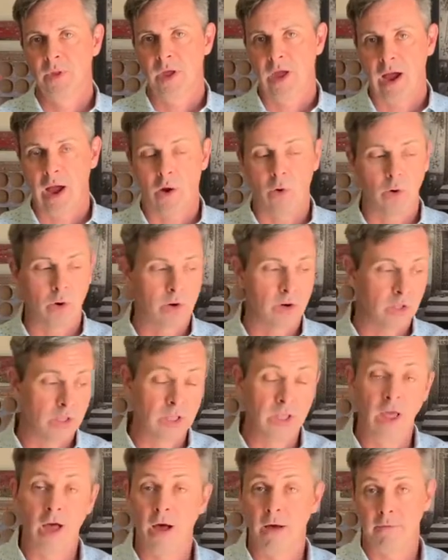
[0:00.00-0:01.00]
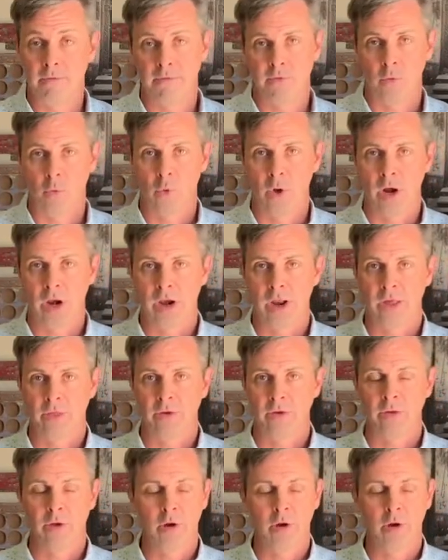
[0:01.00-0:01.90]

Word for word: our love for one another.